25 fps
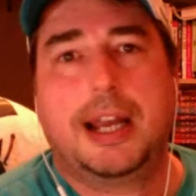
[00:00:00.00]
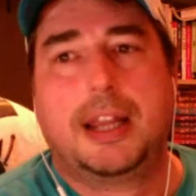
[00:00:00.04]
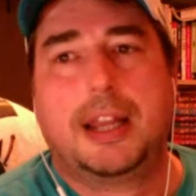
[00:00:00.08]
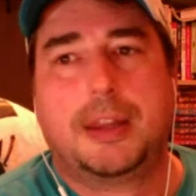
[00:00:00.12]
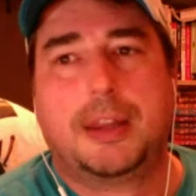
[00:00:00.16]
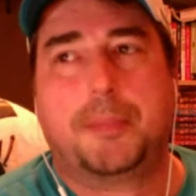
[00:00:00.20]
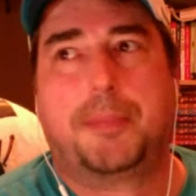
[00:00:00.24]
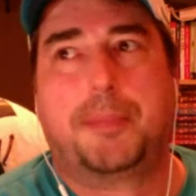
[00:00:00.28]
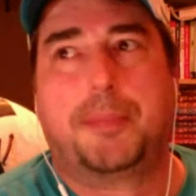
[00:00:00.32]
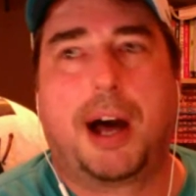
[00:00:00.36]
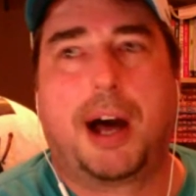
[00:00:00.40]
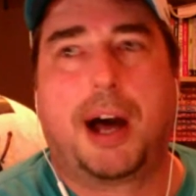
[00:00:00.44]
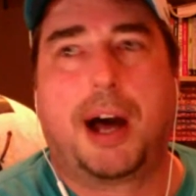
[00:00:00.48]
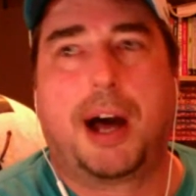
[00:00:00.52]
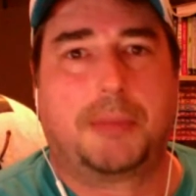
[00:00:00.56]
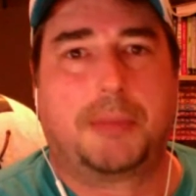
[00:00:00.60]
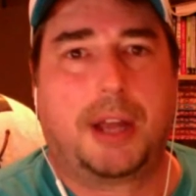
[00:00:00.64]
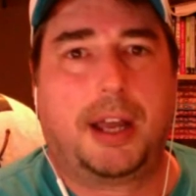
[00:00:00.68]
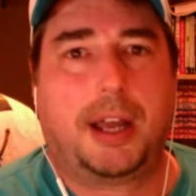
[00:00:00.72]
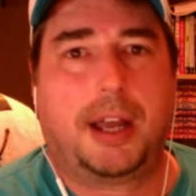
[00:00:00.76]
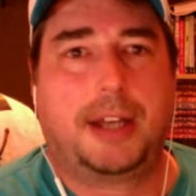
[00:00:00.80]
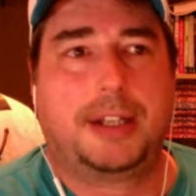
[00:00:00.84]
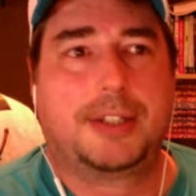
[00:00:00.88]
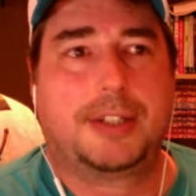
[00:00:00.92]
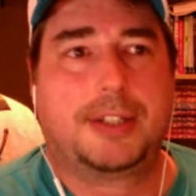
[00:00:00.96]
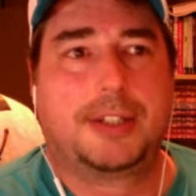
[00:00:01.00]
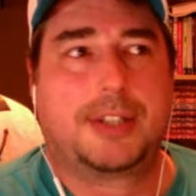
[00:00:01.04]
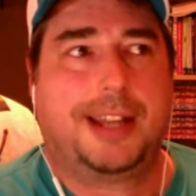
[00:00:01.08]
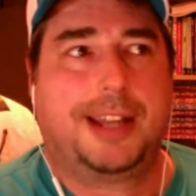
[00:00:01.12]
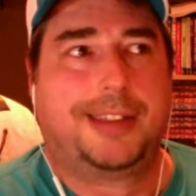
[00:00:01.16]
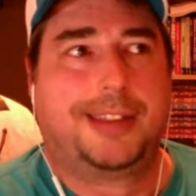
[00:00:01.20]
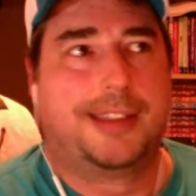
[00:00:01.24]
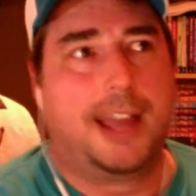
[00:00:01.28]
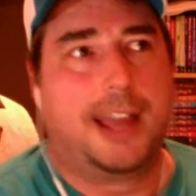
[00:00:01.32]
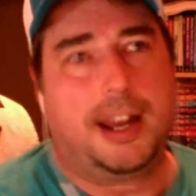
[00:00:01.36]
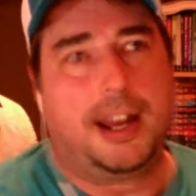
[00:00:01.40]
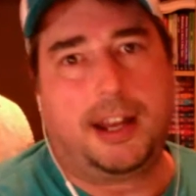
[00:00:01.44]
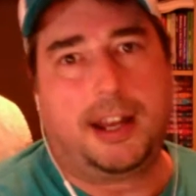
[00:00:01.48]
The bottom line is
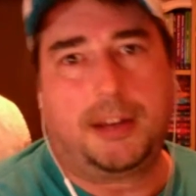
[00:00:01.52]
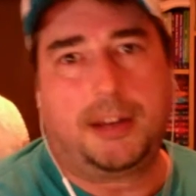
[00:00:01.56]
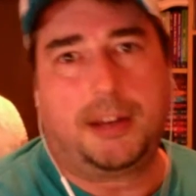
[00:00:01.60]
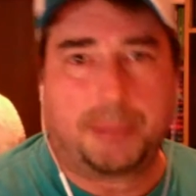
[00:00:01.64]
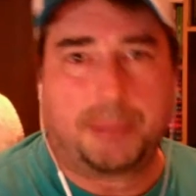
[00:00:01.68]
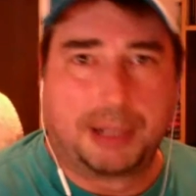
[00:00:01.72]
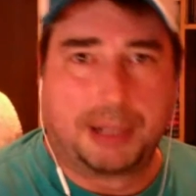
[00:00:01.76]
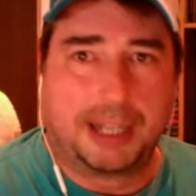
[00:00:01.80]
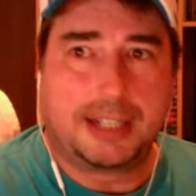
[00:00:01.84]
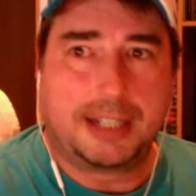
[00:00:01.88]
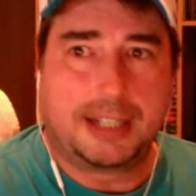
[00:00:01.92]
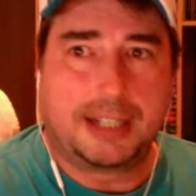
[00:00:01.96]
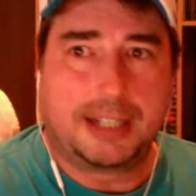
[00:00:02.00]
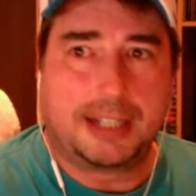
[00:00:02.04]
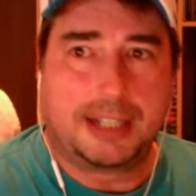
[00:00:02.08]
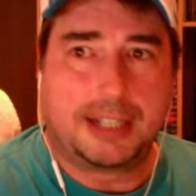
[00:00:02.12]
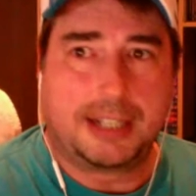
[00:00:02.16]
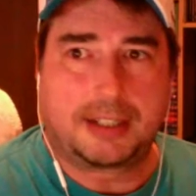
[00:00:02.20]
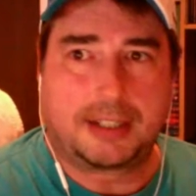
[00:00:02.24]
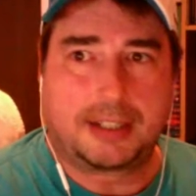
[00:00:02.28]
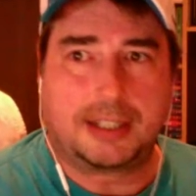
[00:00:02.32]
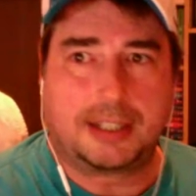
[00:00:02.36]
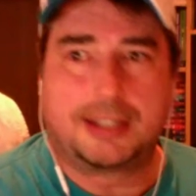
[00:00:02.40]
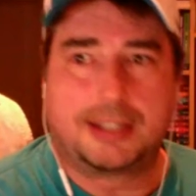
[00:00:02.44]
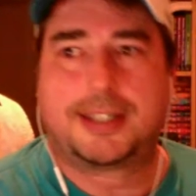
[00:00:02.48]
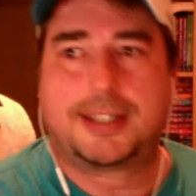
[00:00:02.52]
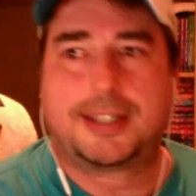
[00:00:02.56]
they didn't play 60.